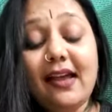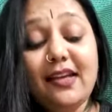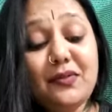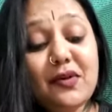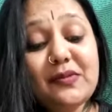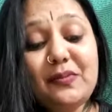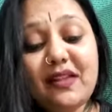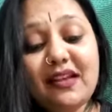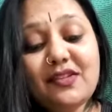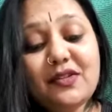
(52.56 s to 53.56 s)
It was a
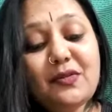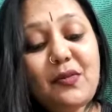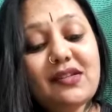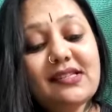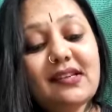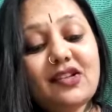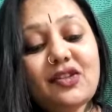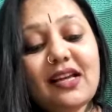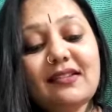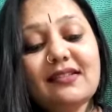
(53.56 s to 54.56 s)
pleasure to watch such
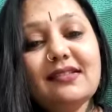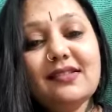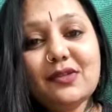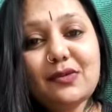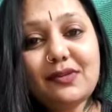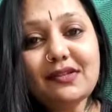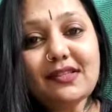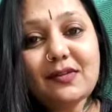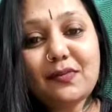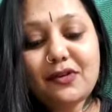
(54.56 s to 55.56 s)
talented
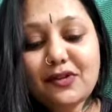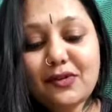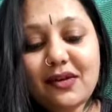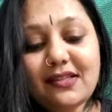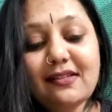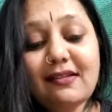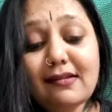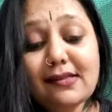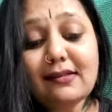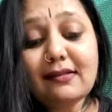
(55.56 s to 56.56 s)
students pursuing
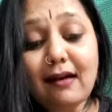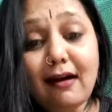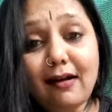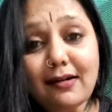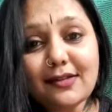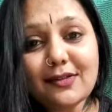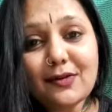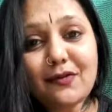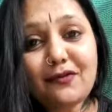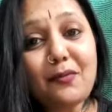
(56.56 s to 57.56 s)
classical art
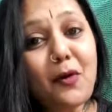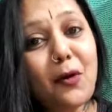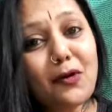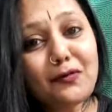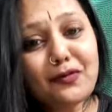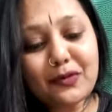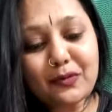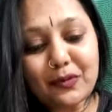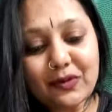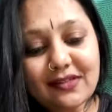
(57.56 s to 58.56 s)
from all over the
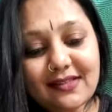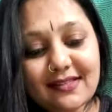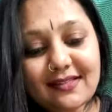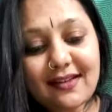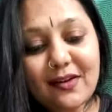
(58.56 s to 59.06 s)
world